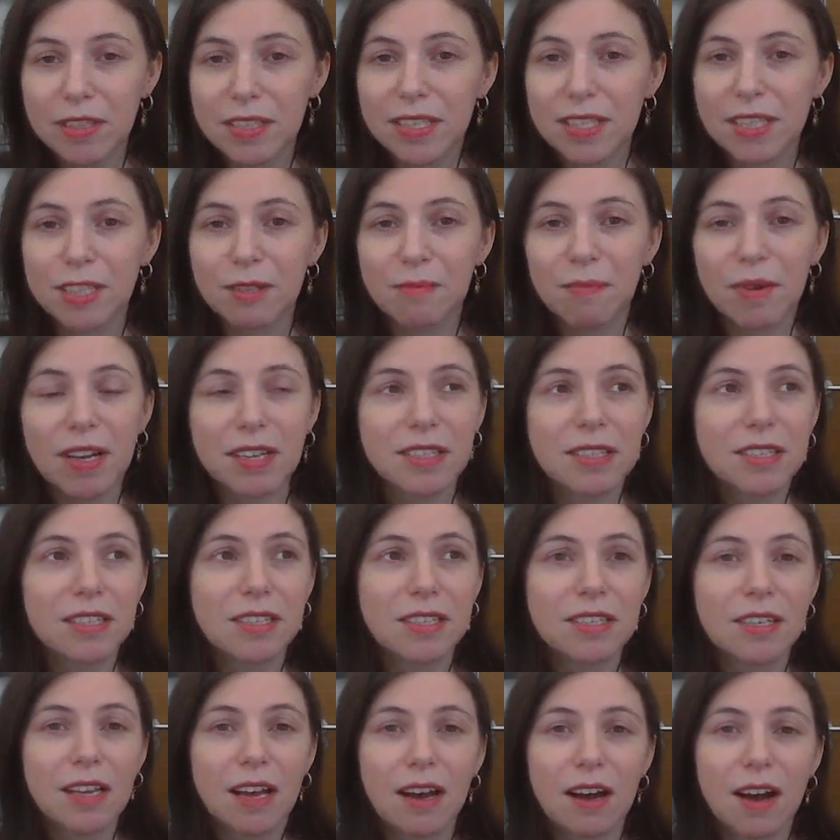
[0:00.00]
6
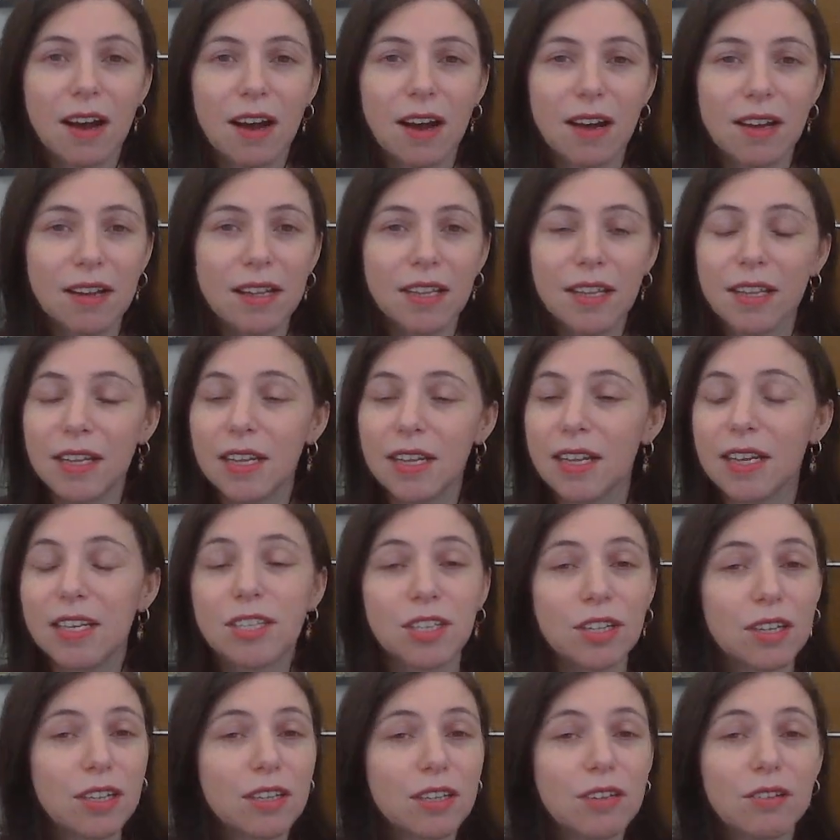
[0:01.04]
months. It's
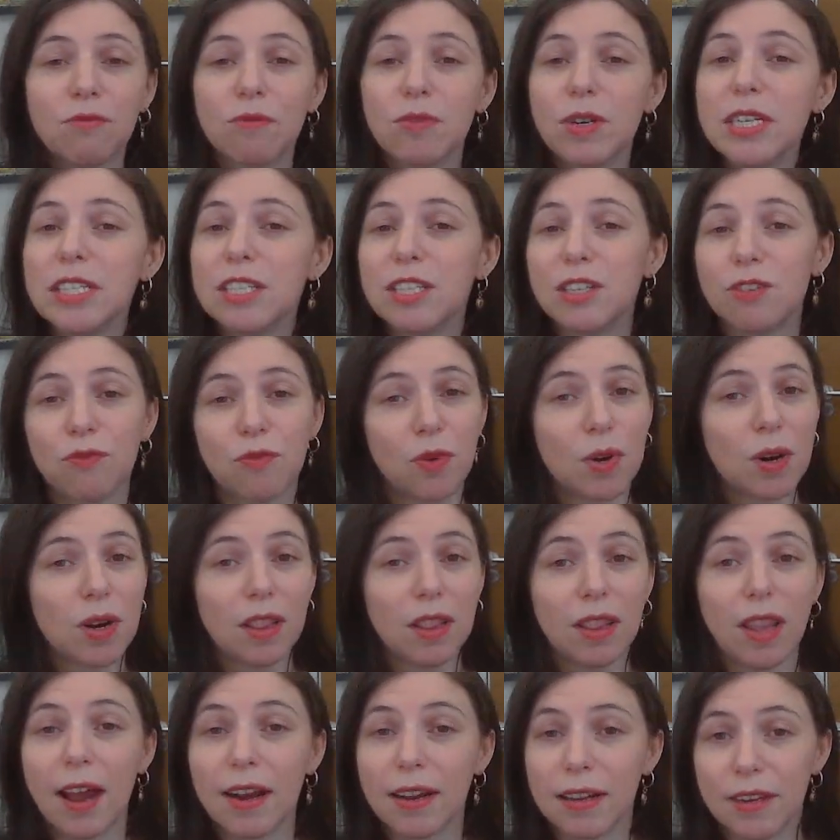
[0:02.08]
a reason for a
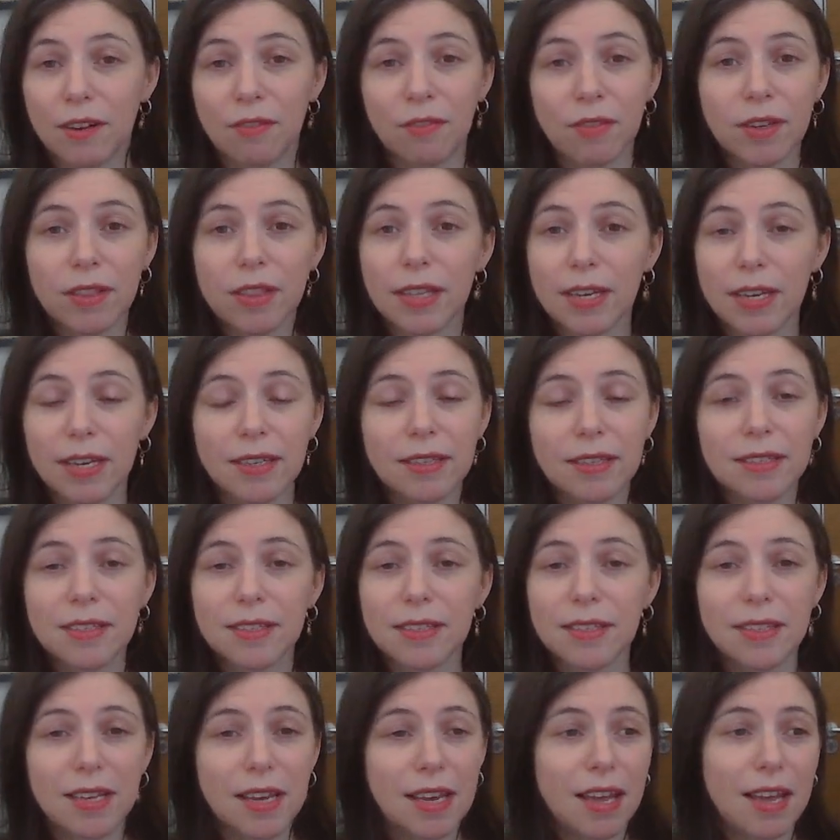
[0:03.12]
lot of different
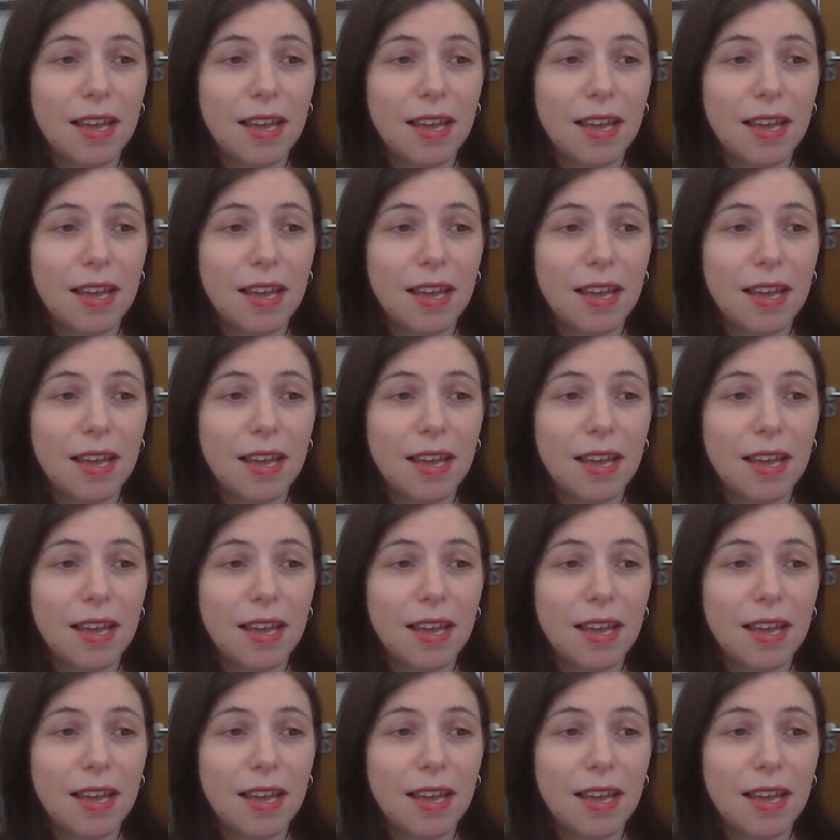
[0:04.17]
things,